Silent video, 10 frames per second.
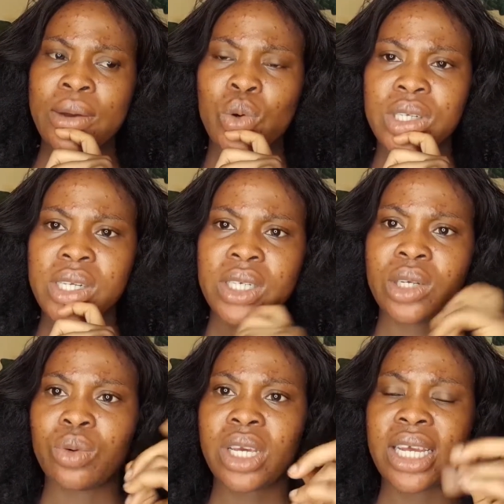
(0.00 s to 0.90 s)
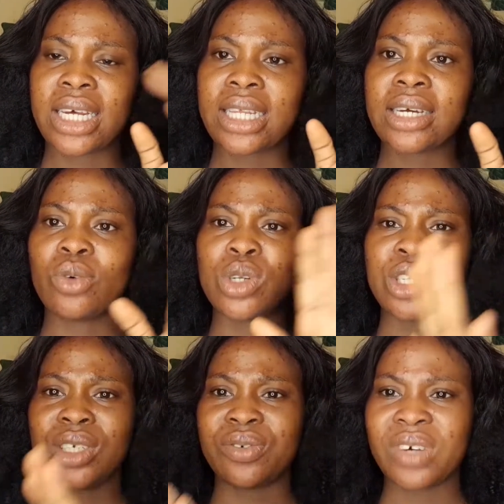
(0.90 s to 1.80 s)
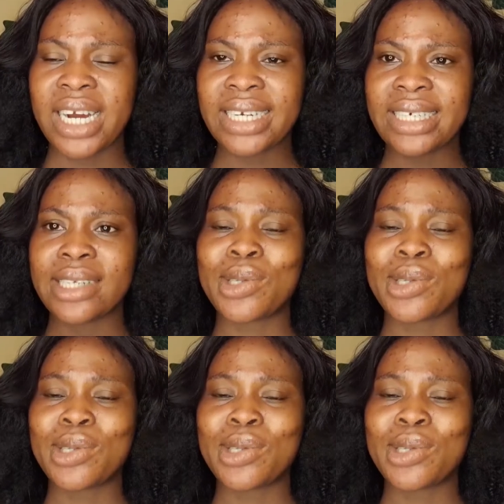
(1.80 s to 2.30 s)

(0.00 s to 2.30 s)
Was it on a weekend? I think it was on a Friday.